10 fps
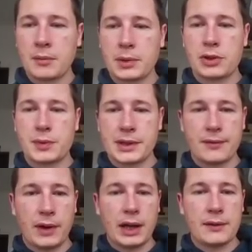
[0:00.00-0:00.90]
Bishop
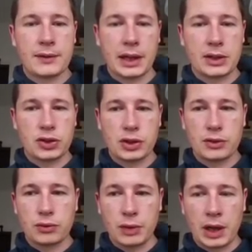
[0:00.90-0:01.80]
c5, knight
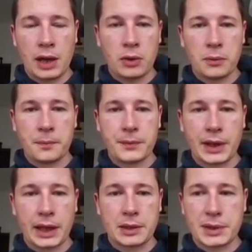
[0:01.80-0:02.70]
g2 now,
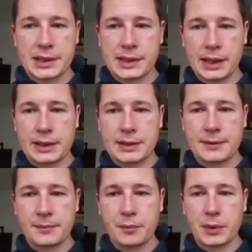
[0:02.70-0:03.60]
knight b6,
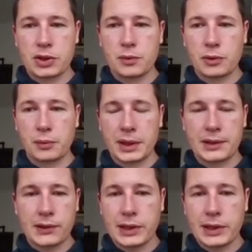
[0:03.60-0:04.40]
bishop to b3,